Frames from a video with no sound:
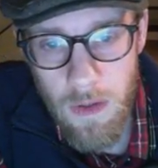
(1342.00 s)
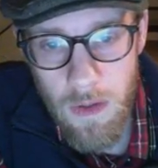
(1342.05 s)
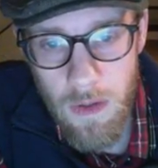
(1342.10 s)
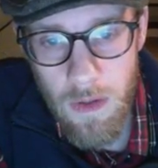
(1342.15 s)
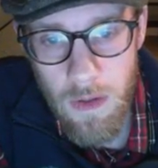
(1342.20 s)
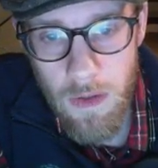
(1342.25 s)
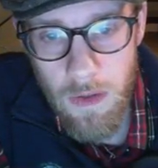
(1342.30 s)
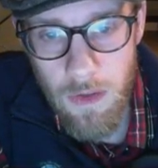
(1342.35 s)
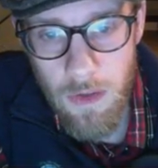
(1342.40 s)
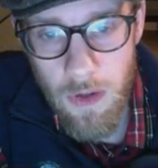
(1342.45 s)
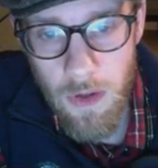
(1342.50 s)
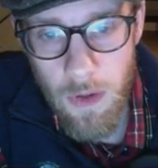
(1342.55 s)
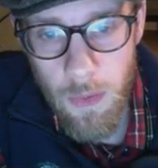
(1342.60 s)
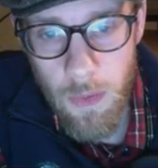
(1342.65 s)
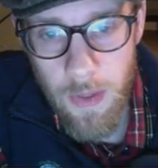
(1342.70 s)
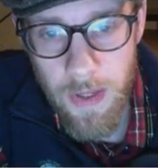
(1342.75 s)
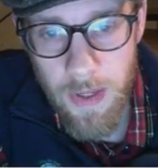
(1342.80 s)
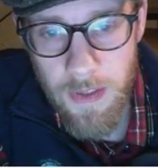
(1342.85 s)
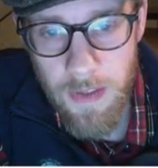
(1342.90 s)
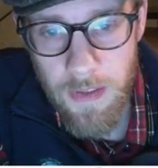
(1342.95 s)
So
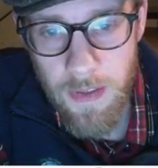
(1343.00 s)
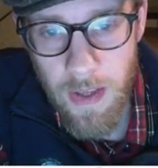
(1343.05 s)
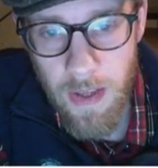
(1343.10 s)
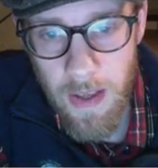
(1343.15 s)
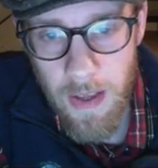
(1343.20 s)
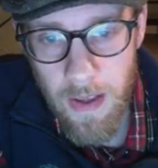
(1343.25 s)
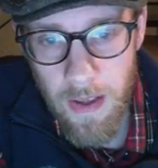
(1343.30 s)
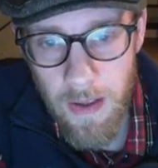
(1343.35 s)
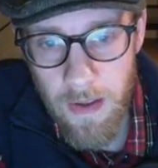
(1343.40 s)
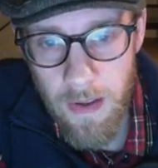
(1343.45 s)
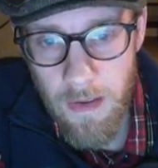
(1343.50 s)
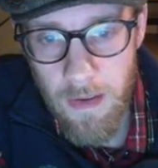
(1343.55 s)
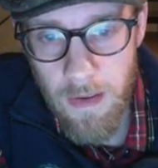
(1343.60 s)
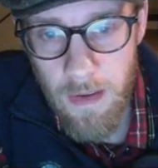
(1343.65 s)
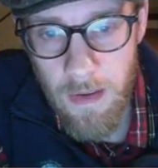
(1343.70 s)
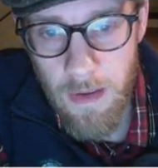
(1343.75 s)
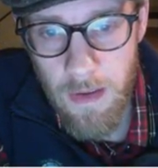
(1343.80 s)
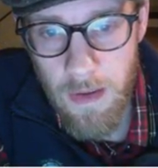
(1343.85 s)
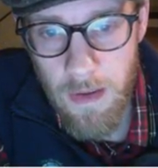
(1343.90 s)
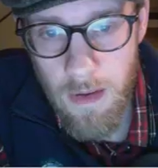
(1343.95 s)
we can say
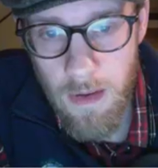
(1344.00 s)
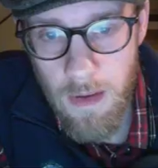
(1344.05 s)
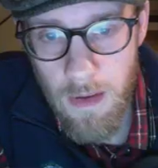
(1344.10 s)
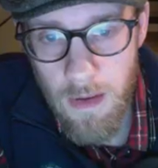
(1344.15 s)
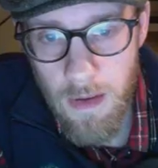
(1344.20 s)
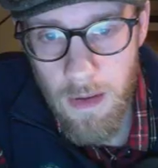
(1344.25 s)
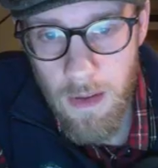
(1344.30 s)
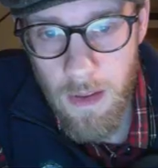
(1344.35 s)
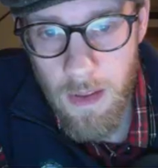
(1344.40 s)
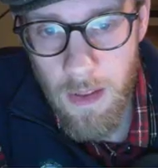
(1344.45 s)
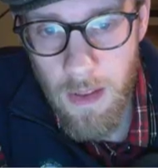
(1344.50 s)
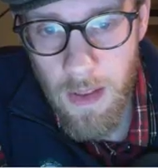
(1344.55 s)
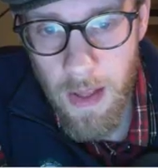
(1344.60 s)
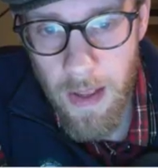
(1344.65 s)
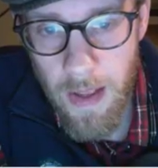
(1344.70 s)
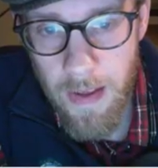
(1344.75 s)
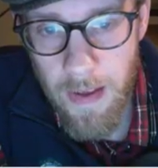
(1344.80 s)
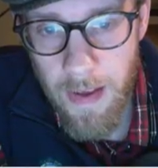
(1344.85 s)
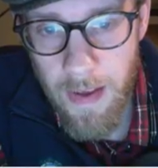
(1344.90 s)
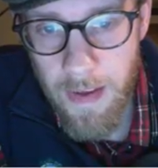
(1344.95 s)

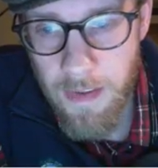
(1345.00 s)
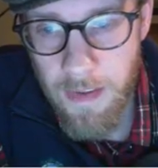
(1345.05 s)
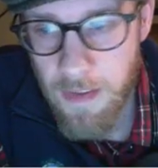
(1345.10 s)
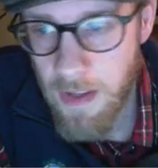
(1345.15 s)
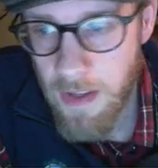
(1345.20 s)
ligase.